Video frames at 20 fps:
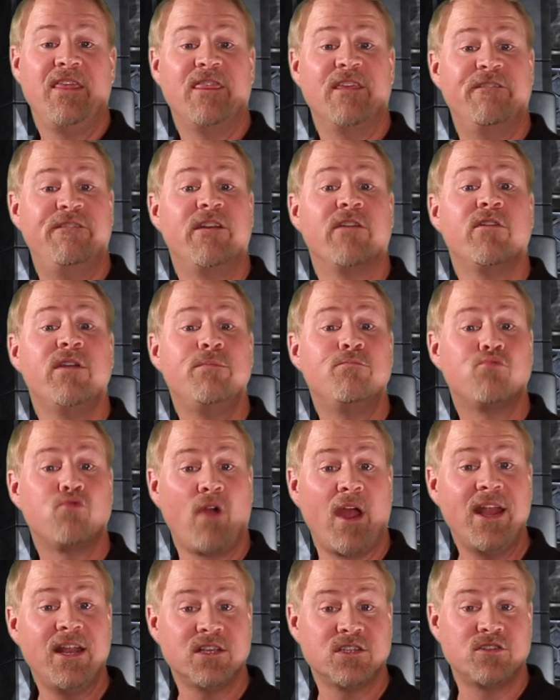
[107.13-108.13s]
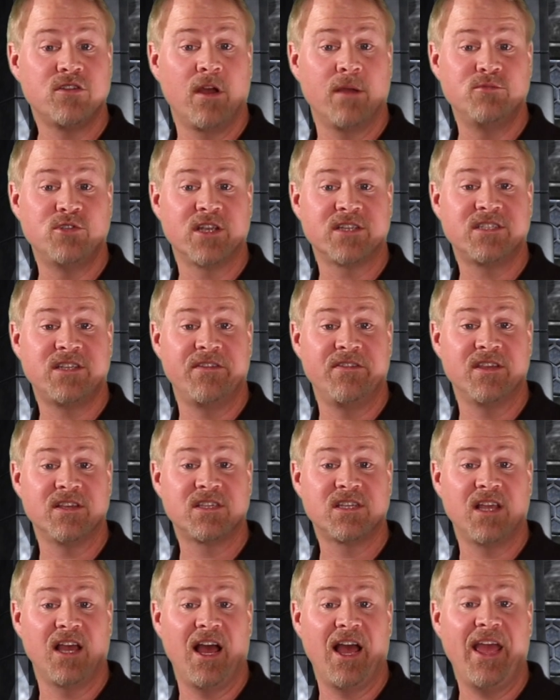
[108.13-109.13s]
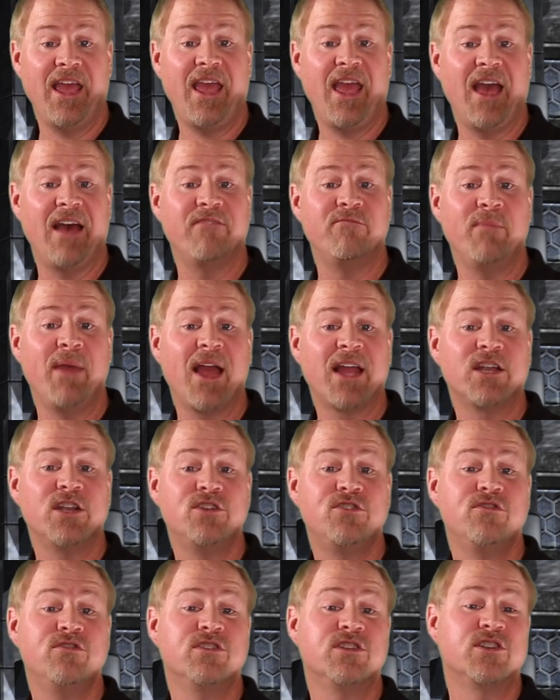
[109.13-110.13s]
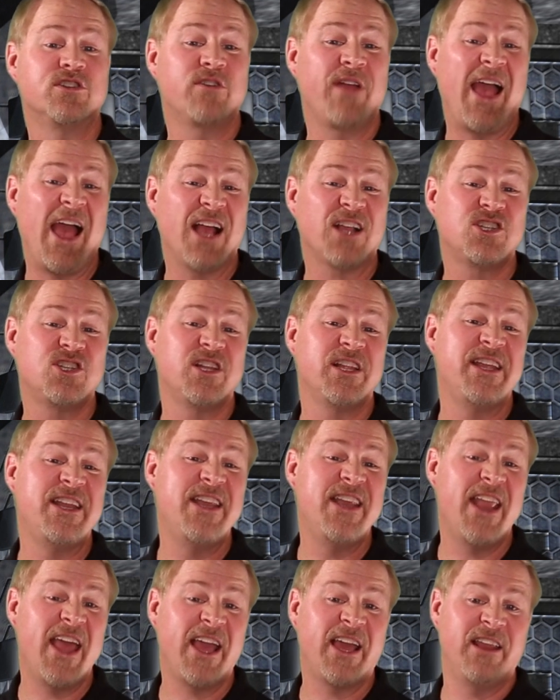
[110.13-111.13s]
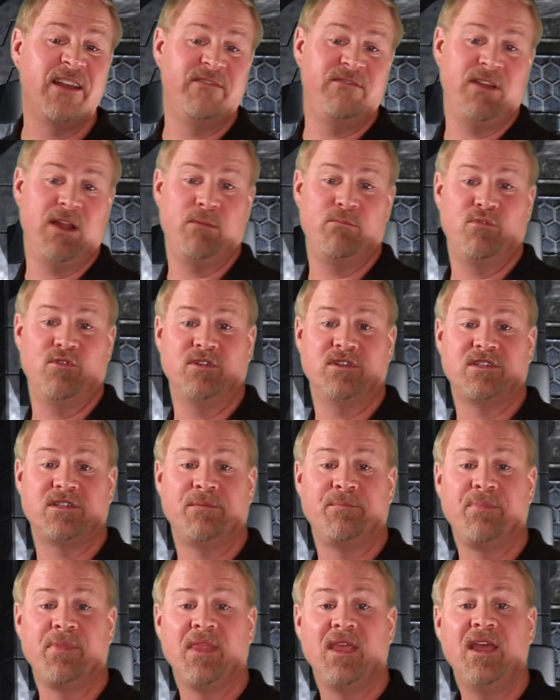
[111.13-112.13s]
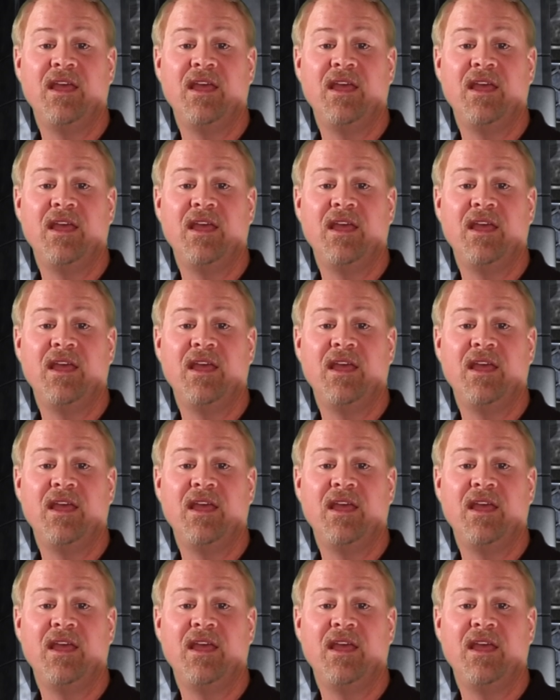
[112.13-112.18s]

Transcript: The very brightest objects in the sky have magnitudes that are actually negative numbers.